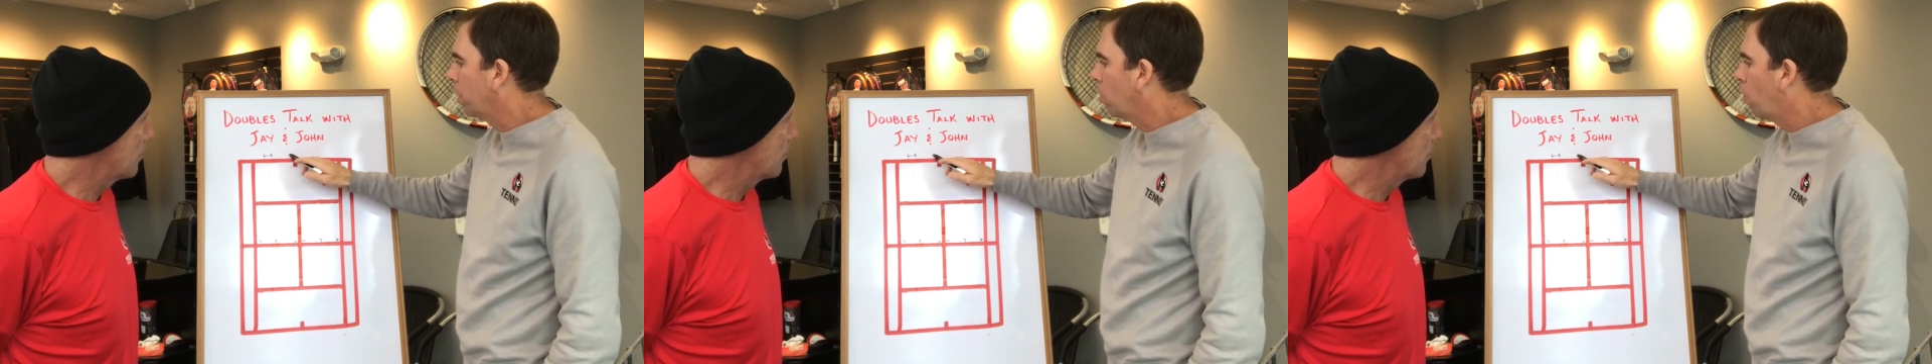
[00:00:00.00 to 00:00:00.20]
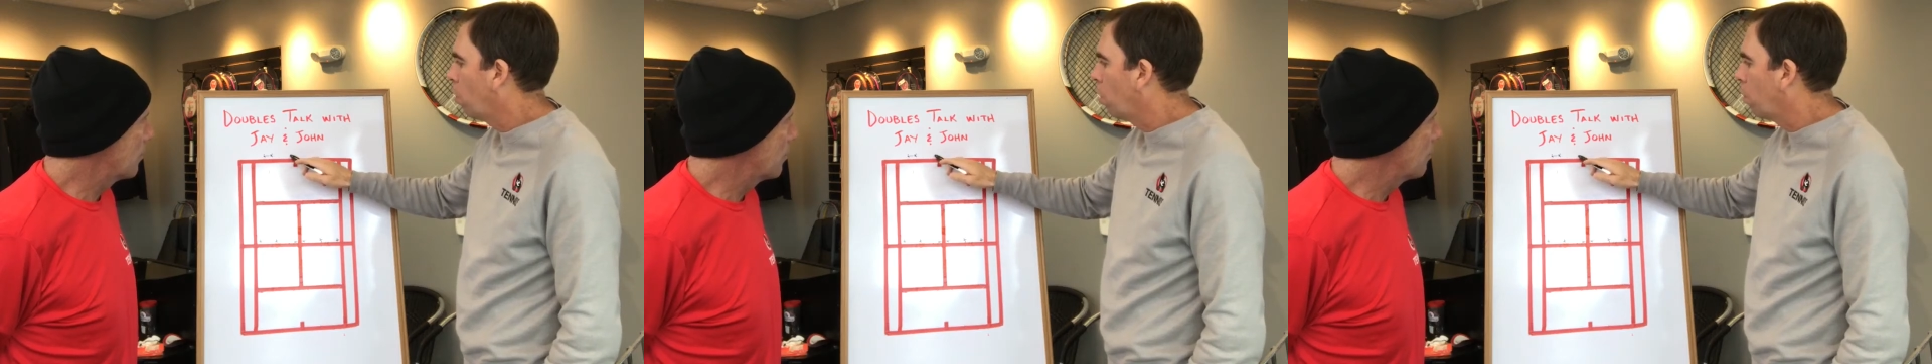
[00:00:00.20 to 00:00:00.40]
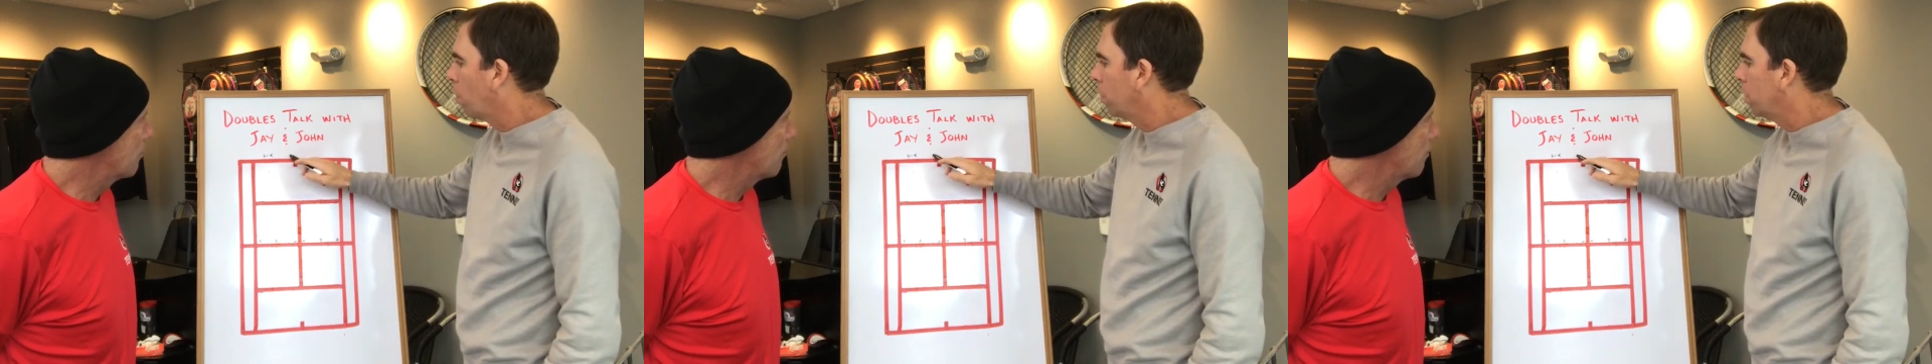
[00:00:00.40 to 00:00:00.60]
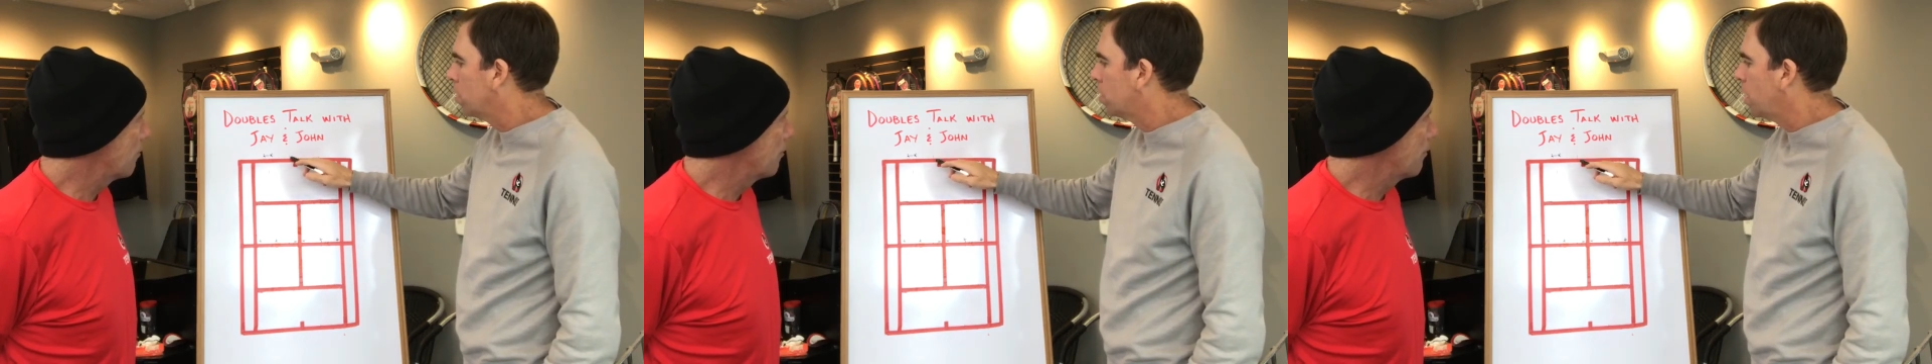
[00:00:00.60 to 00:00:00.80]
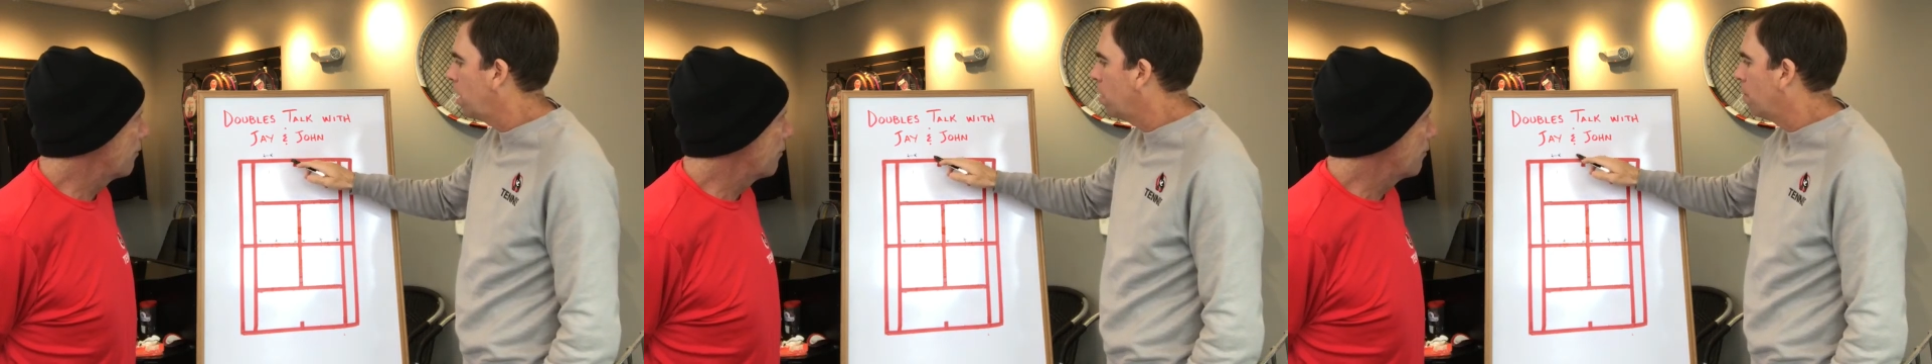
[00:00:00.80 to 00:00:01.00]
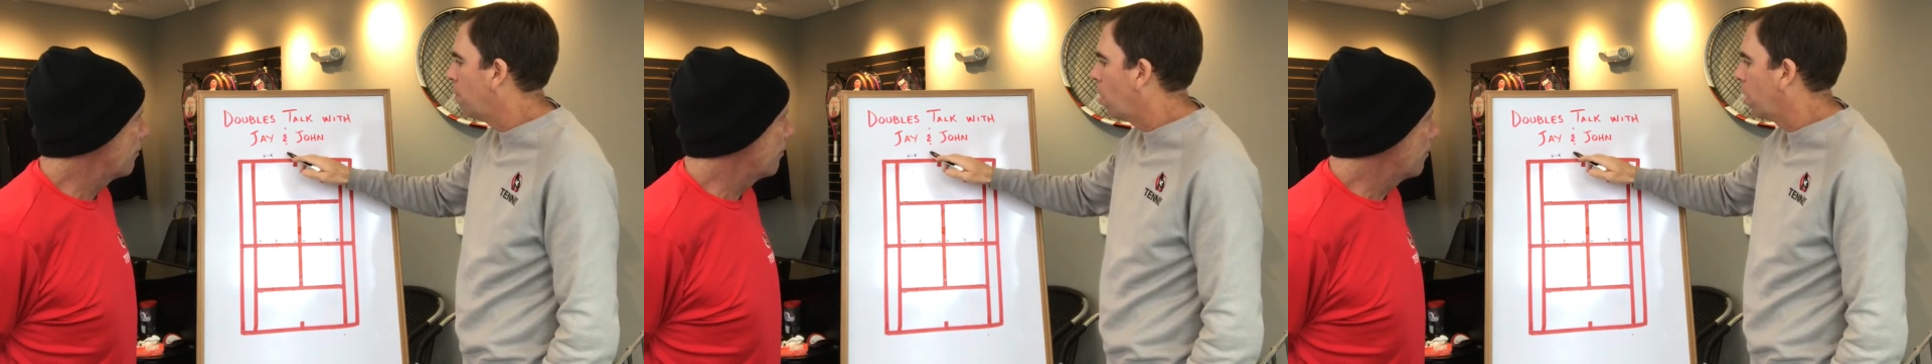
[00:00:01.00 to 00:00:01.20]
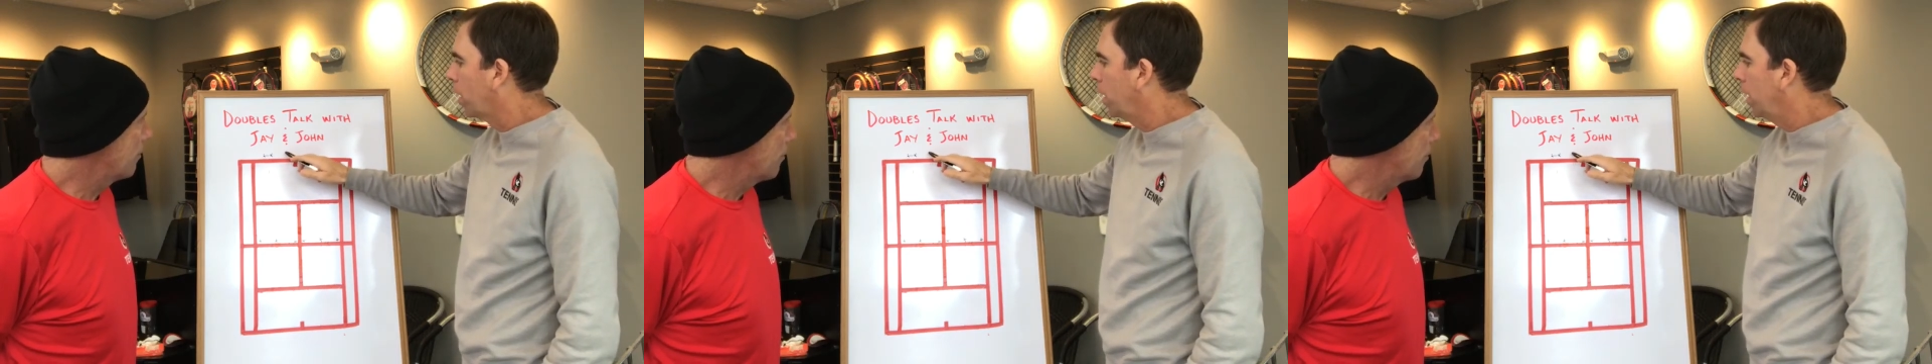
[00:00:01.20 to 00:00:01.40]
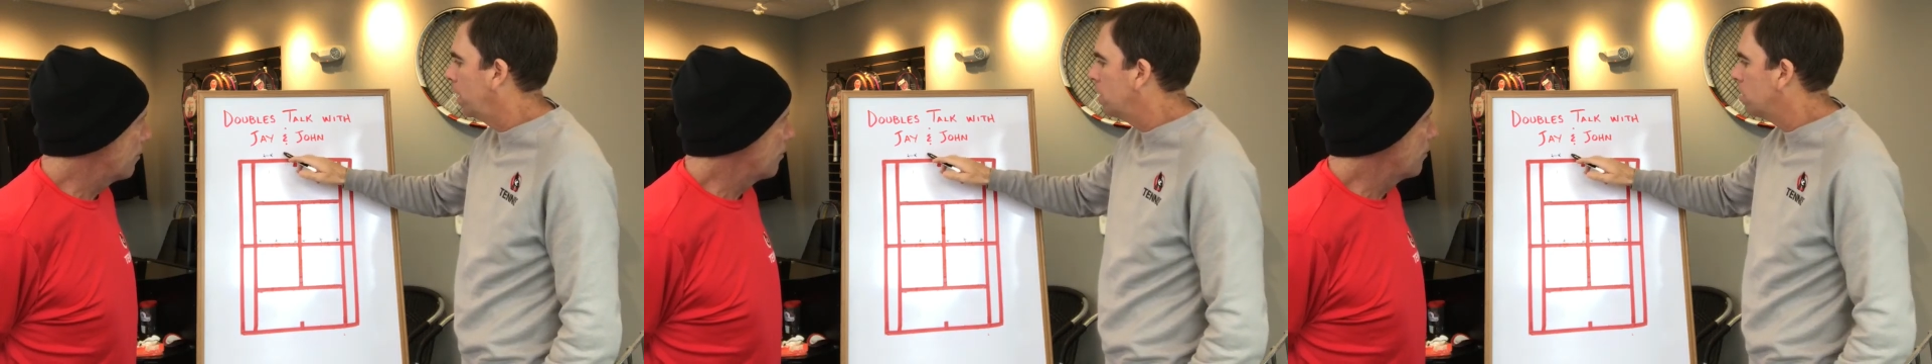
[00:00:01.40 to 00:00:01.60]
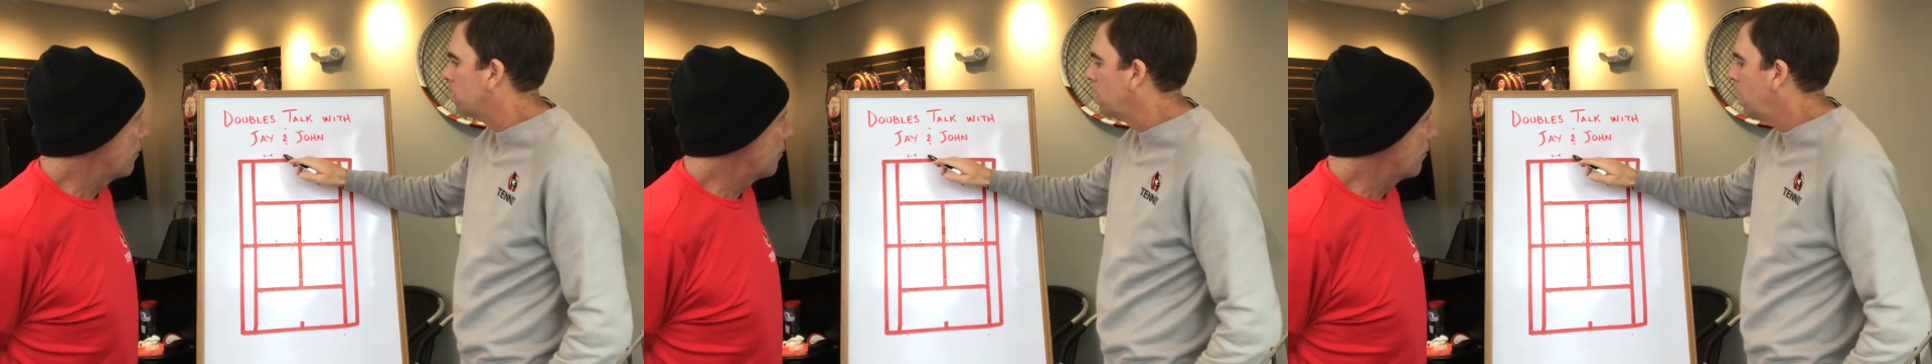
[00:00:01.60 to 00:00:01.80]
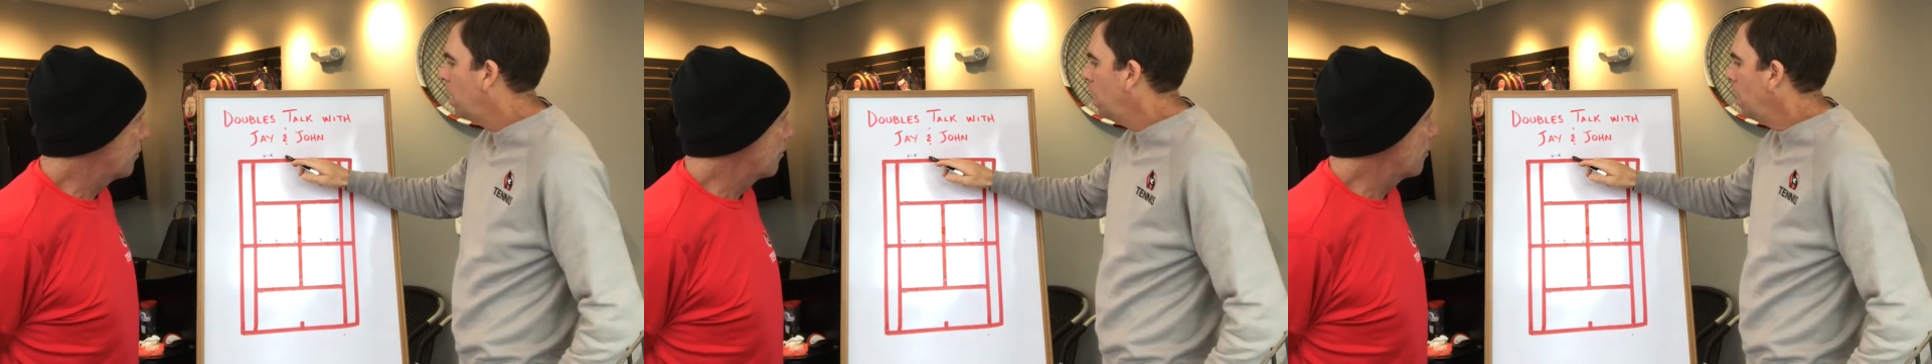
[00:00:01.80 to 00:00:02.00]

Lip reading: court where the center mark is,